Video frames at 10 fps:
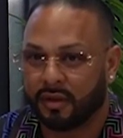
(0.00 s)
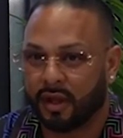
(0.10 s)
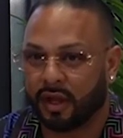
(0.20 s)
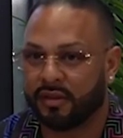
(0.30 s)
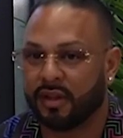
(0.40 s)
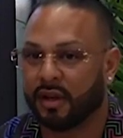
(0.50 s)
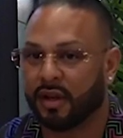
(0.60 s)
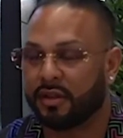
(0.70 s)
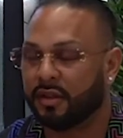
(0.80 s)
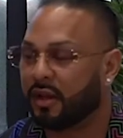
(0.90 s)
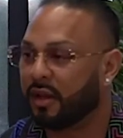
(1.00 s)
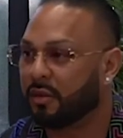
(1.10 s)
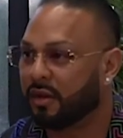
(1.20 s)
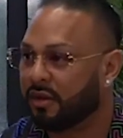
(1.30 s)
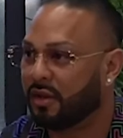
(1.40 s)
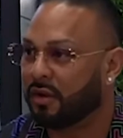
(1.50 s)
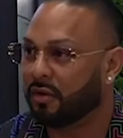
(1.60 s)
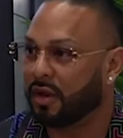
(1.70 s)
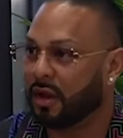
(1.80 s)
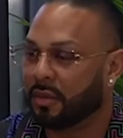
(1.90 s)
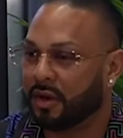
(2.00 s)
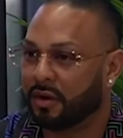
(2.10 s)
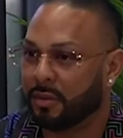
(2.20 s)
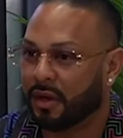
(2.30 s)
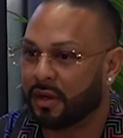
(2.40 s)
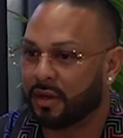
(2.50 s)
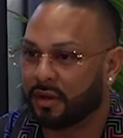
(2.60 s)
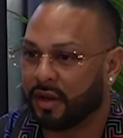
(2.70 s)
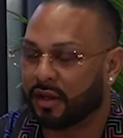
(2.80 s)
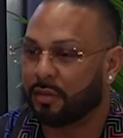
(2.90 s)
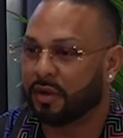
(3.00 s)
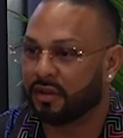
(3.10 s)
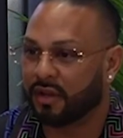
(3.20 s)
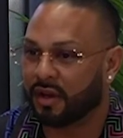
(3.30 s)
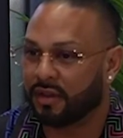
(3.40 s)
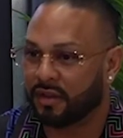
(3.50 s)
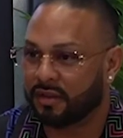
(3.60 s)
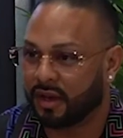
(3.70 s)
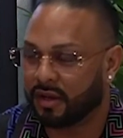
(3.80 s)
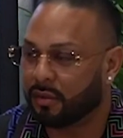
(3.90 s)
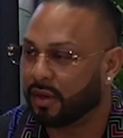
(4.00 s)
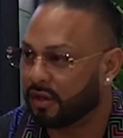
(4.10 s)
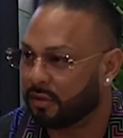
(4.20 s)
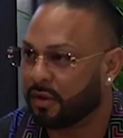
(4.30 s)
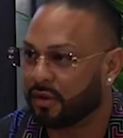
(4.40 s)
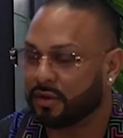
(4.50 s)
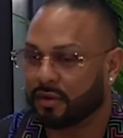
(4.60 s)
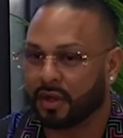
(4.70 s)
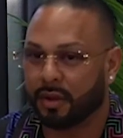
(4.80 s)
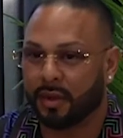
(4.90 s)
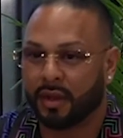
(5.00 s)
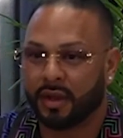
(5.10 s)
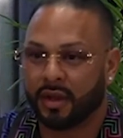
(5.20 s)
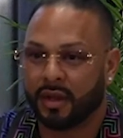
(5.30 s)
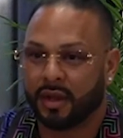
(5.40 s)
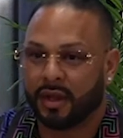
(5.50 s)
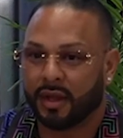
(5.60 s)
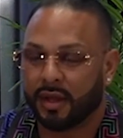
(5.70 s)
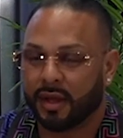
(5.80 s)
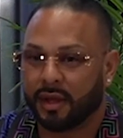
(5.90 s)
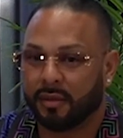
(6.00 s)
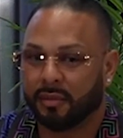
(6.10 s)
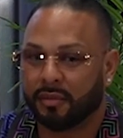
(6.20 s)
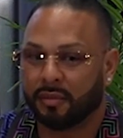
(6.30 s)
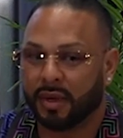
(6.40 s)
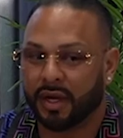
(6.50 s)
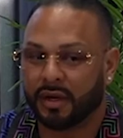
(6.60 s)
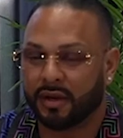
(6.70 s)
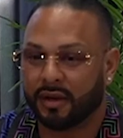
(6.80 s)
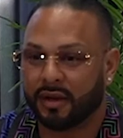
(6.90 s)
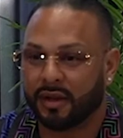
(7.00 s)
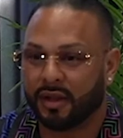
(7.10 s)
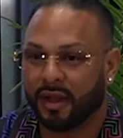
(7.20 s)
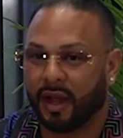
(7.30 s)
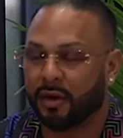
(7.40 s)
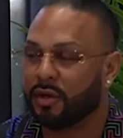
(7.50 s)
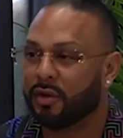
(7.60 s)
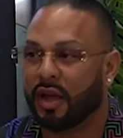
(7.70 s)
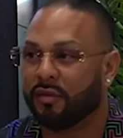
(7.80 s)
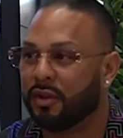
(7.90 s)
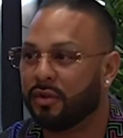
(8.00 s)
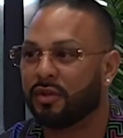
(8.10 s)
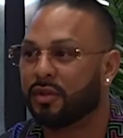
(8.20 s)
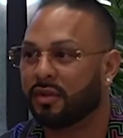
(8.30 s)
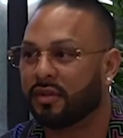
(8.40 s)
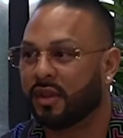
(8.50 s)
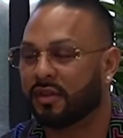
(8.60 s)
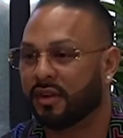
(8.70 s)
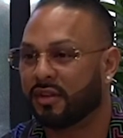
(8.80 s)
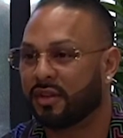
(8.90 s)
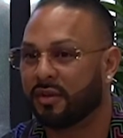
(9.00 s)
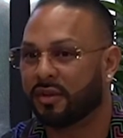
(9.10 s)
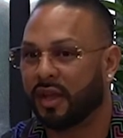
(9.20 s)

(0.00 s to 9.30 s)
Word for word: I've seen a lot of things that I didn't want to see growing up, you know what I mean? And I experienced a lot of things that I didn't want to experience growing up. Um, but I don't u- ever use those as an excuse.